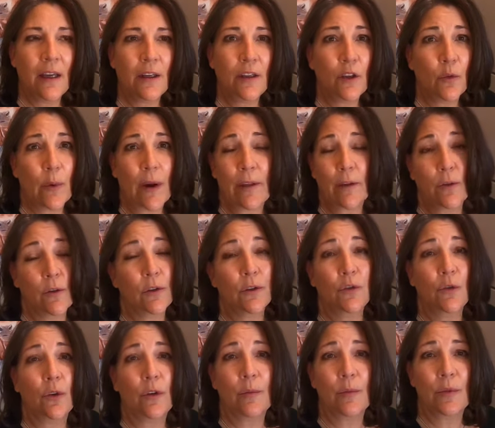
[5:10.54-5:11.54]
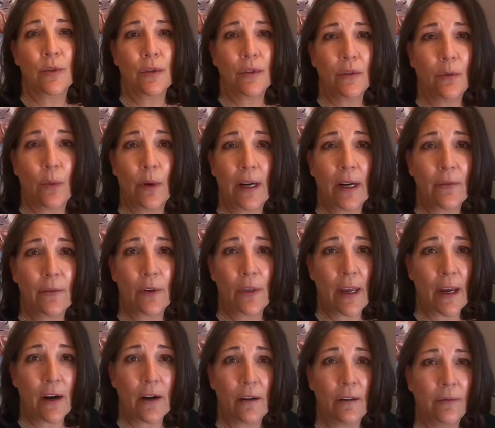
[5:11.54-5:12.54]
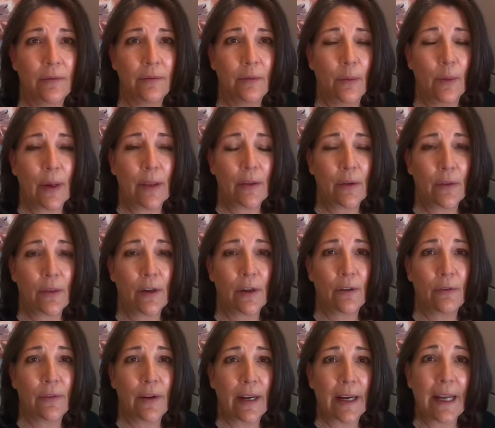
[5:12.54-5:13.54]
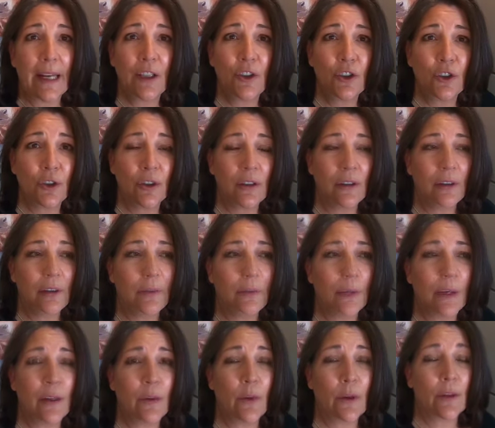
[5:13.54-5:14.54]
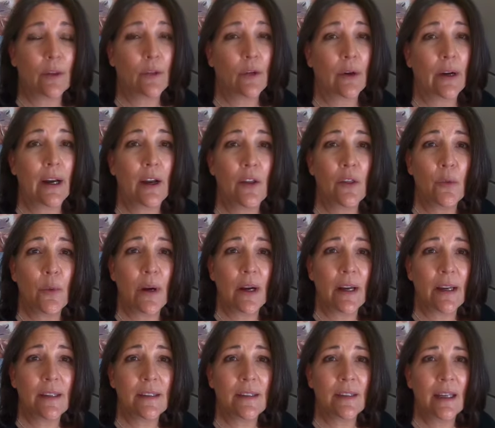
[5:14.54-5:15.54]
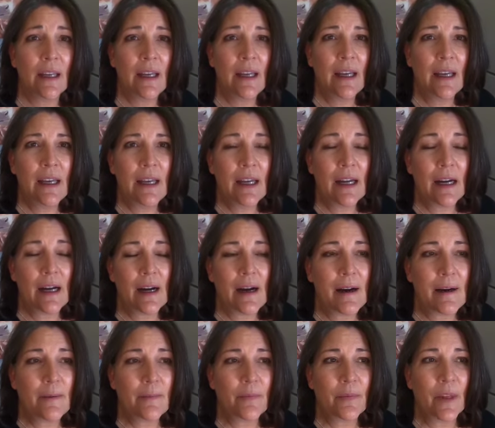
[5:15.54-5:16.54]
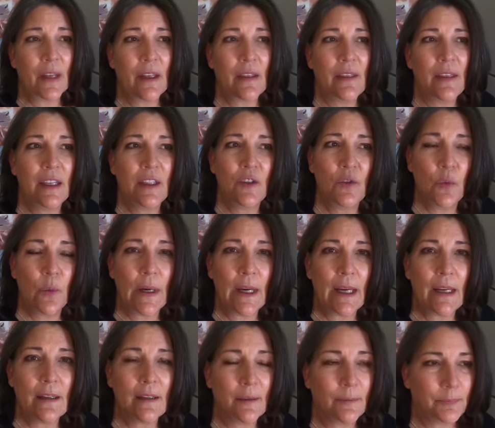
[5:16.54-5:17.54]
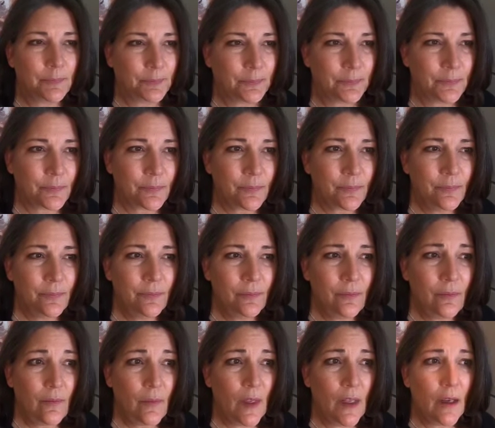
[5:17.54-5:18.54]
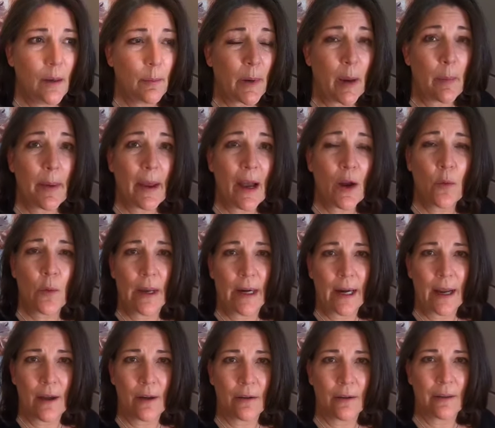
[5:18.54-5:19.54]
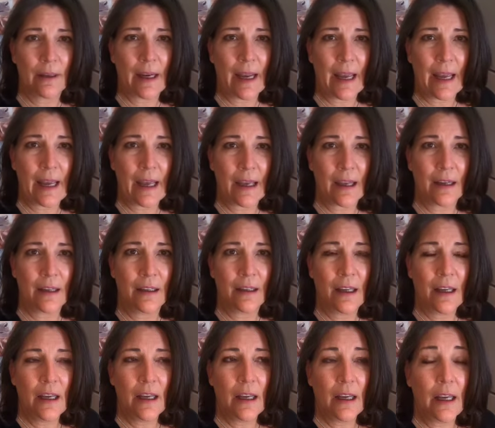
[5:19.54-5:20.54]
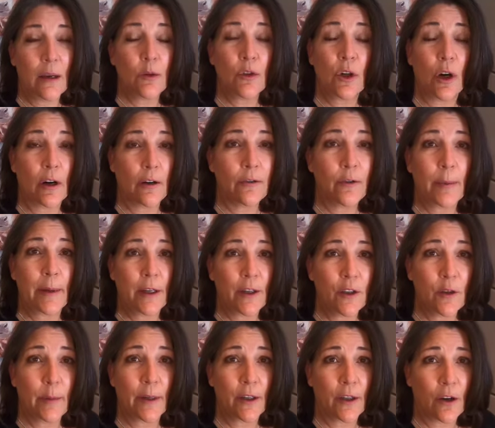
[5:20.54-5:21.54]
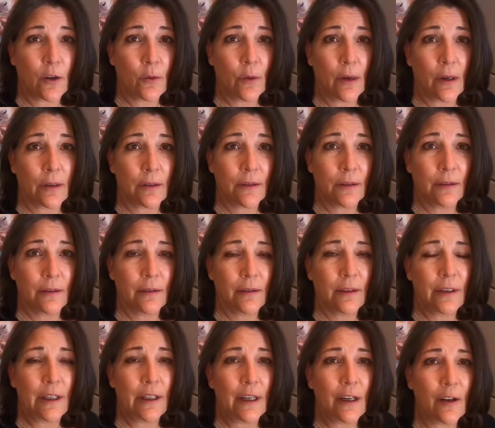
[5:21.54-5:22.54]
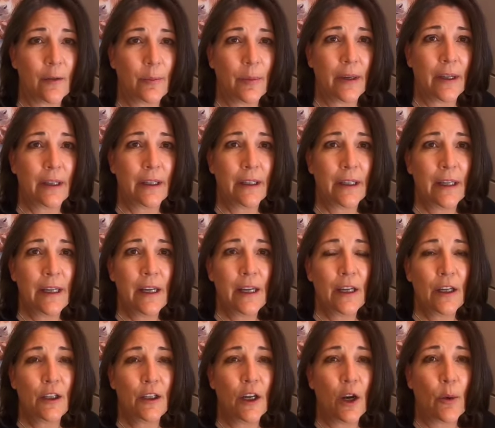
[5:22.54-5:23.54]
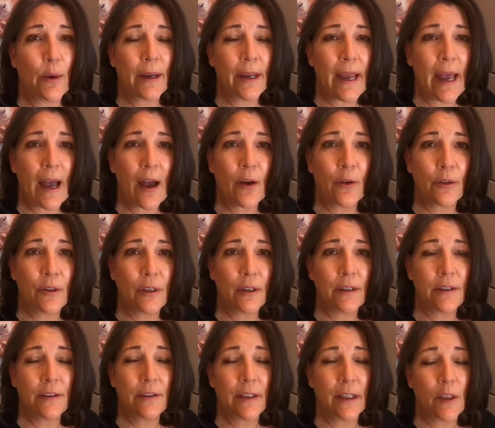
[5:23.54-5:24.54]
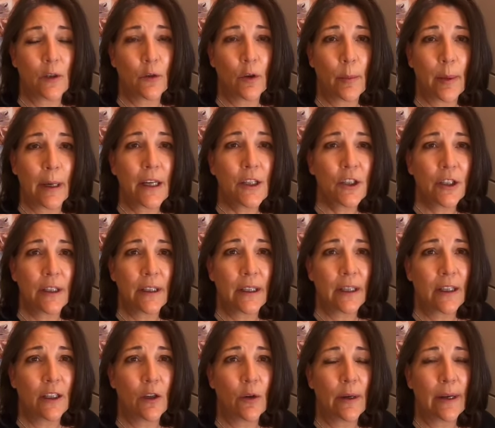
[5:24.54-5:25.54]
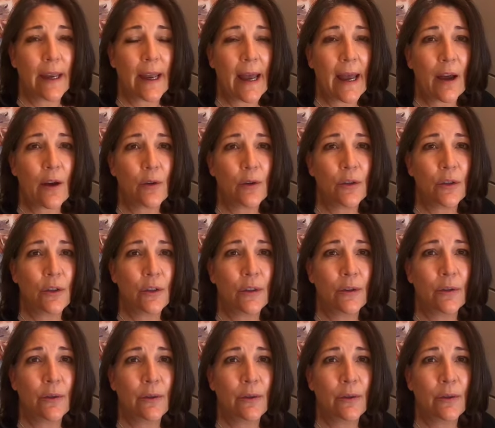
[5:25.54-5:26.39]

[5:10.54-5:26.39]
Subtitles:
to weather the storms, whatever they are, whether they're financial, whether they're health-wise. This week, my back went out, and it was hard for me to do my dog walks, you know, but knowing how to stick to a budget and knowing how to,